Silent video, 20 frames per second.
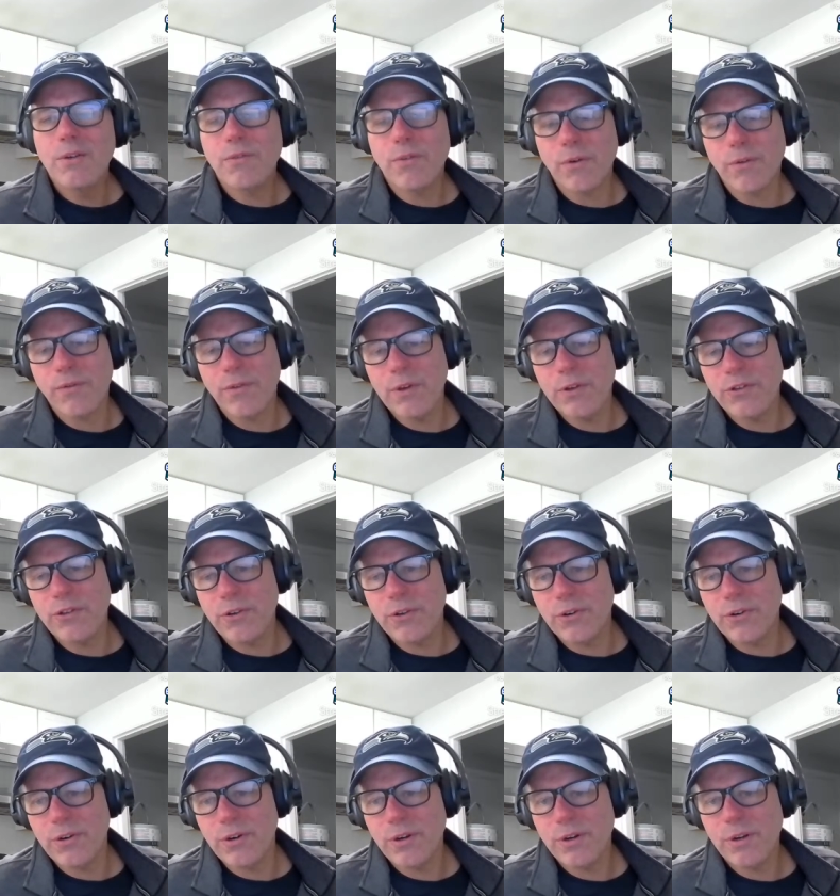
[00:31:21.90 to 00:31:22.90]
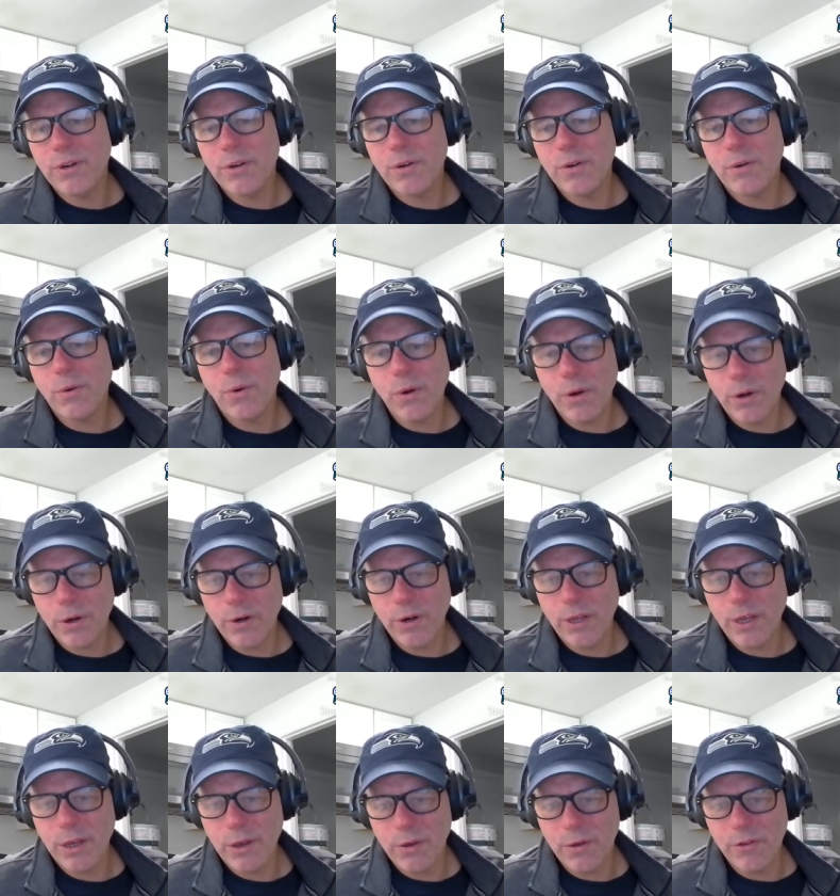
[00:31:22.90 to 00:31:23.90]
for future order
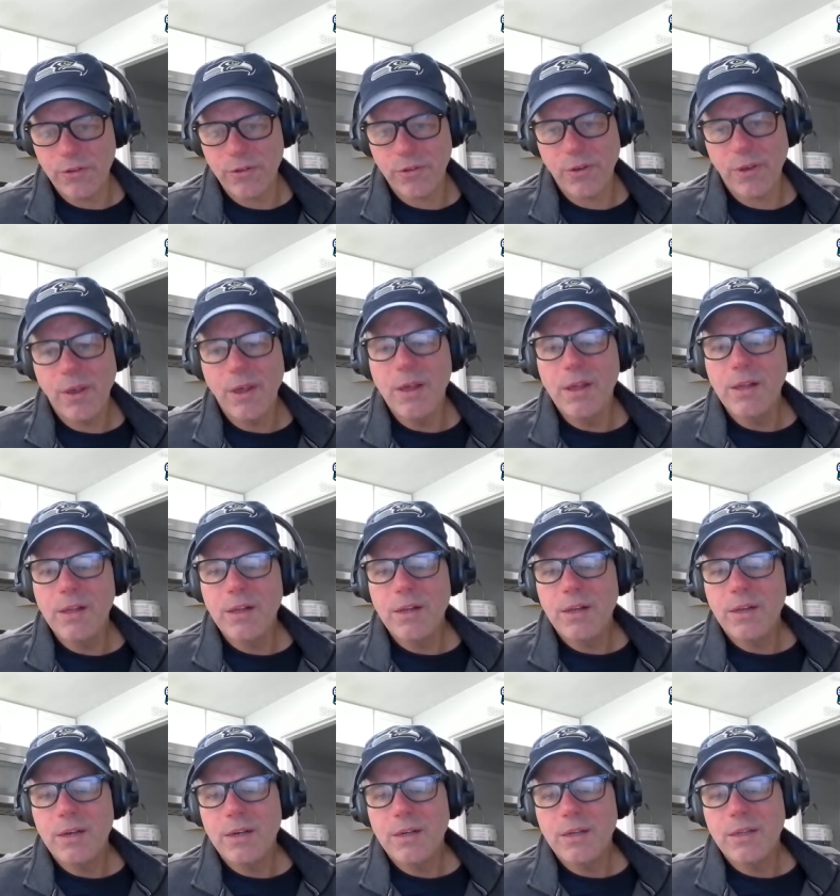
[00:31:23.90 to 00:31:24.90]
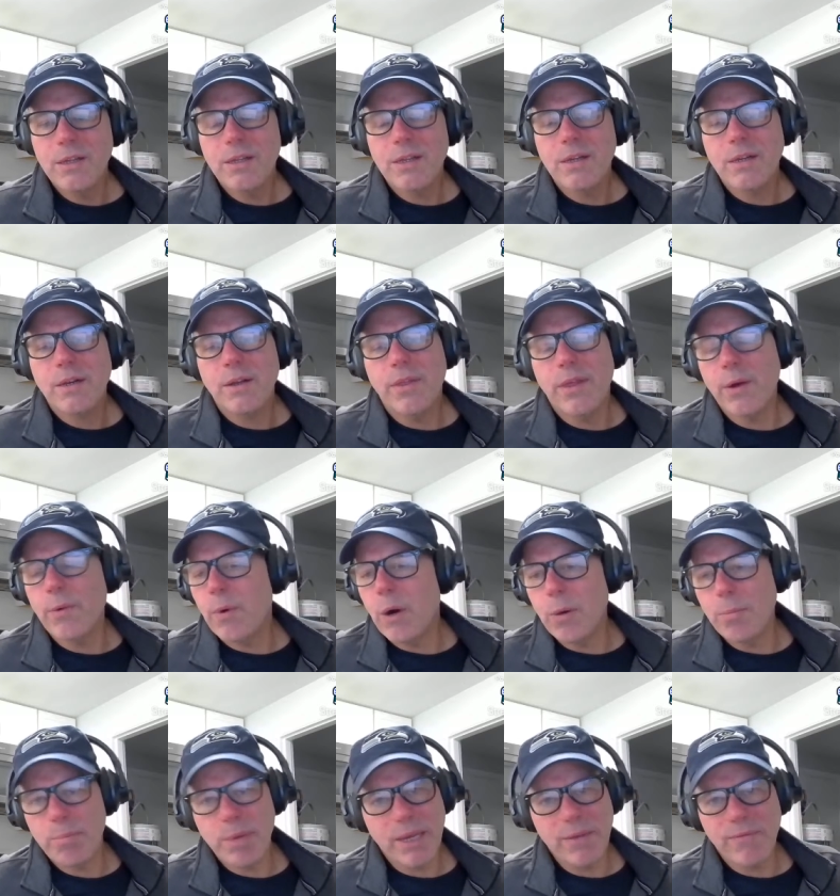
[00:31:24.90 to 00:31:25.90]
use. There
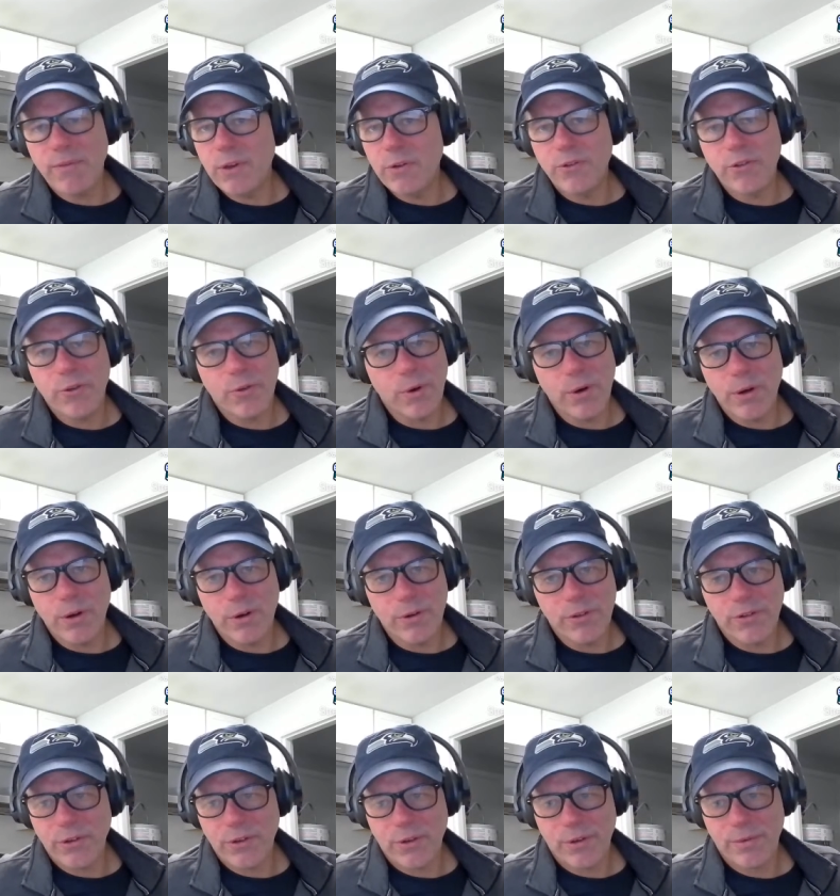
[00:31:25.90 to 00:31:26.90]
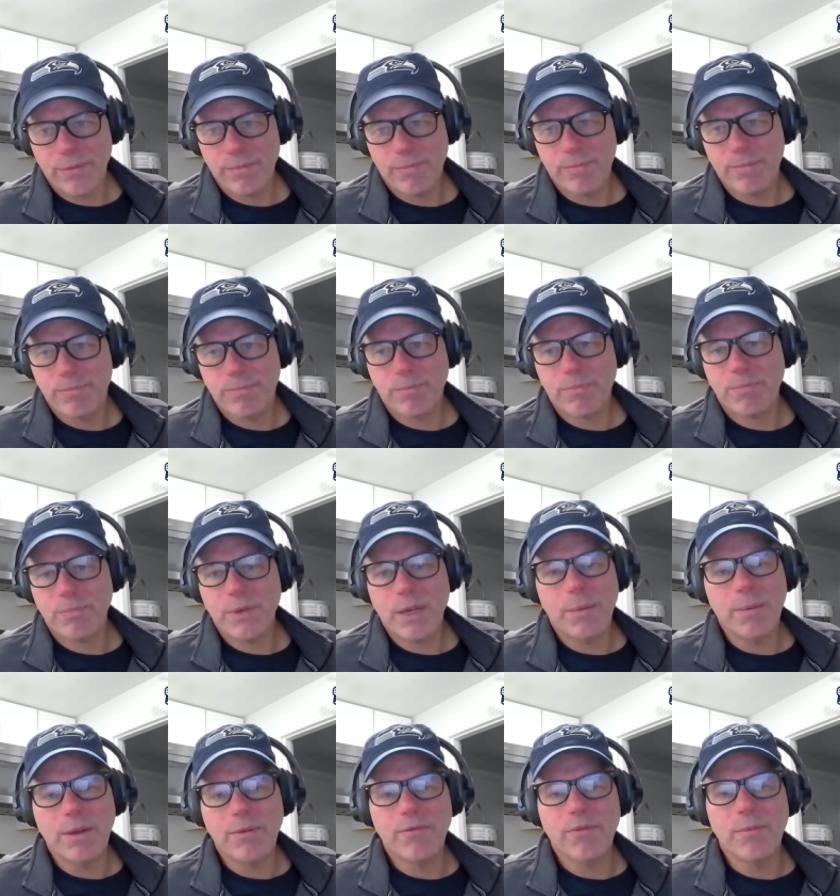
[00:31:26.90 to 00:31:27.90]
won't be future orders
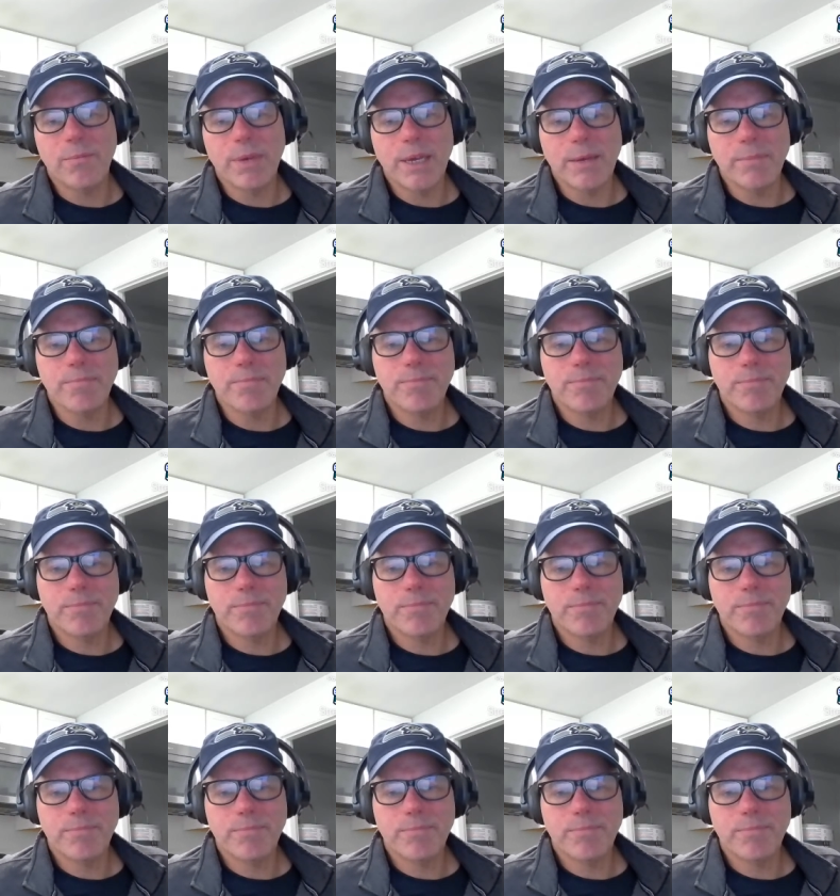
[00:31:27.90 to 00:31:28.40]
coming from me.